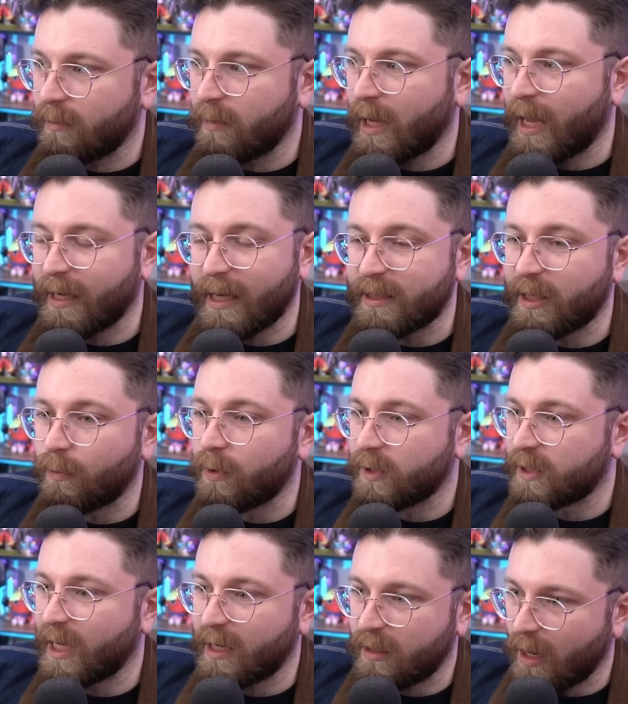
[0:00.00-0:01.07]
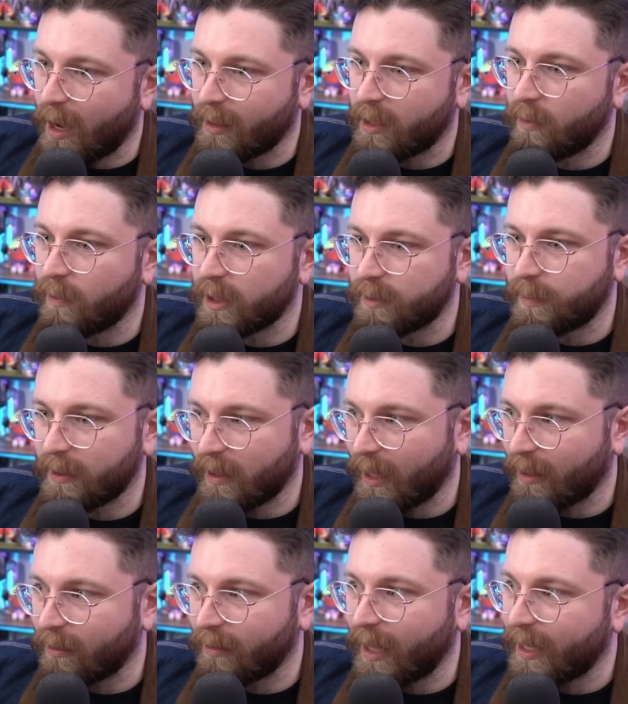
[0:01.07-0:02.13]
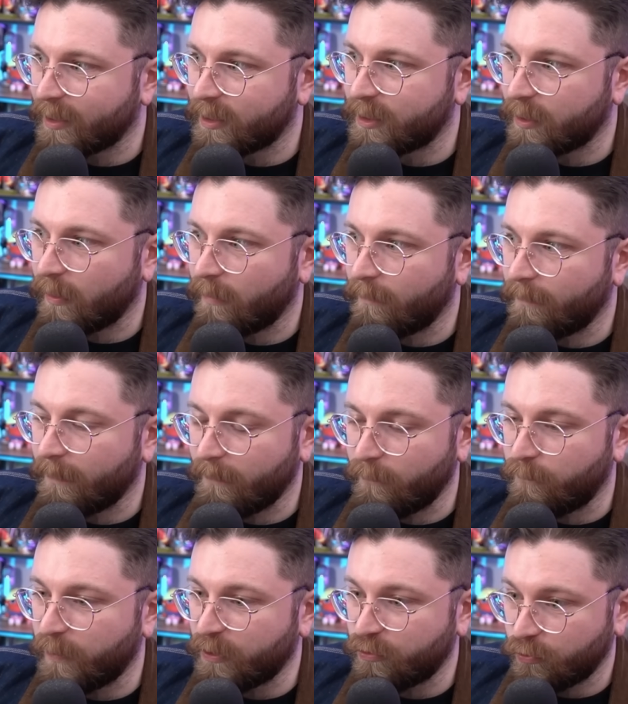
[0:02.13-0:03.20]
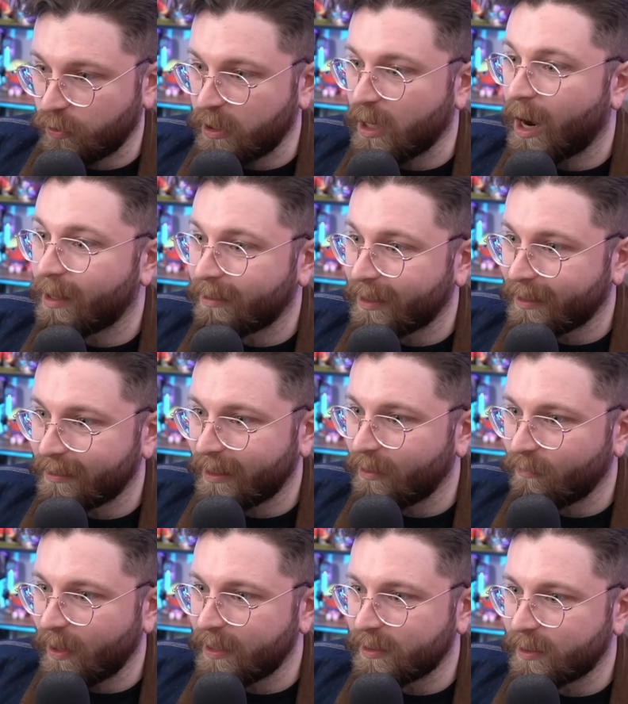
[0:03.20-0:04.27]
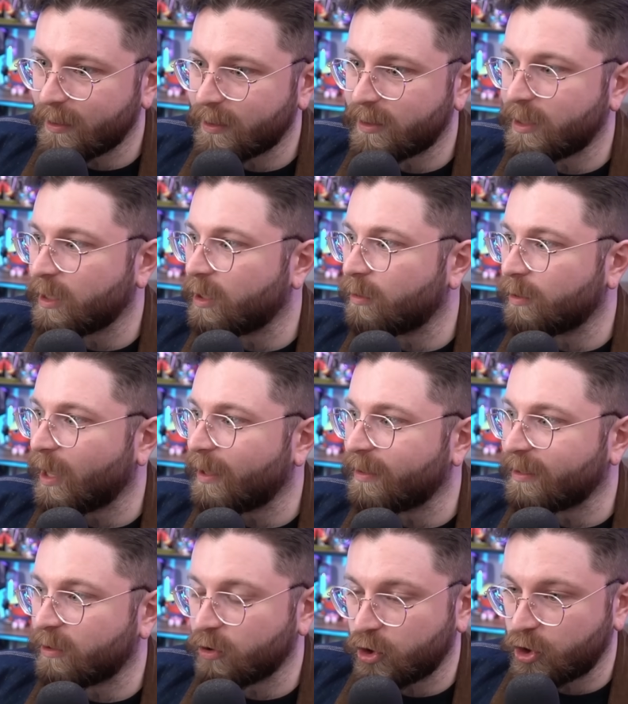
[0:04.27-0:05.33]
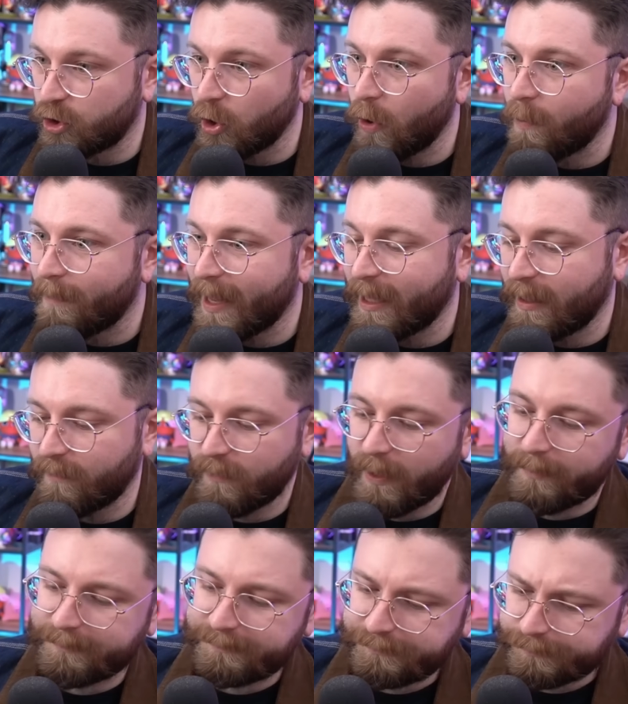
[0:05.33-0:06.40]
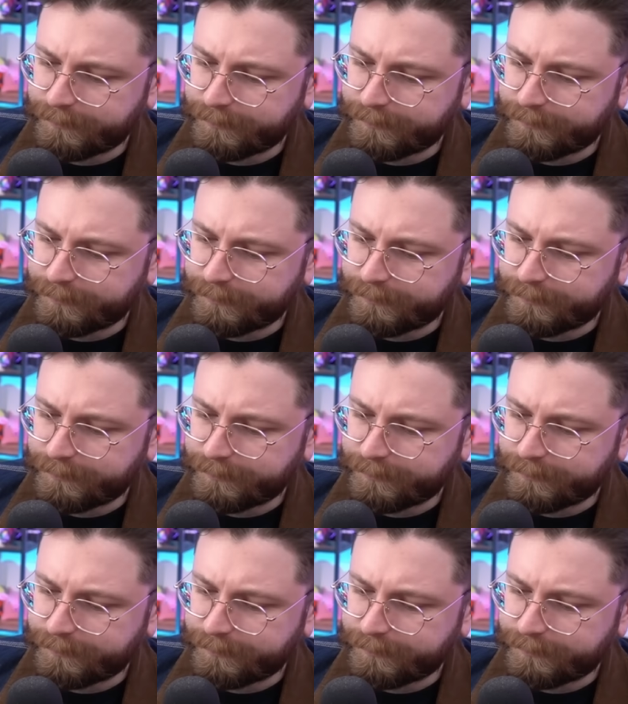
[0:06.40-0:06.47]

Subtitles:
I guess I wouldn't say innocuous, but, like, less vitriolically racist, you know, that, like, there's so many of them.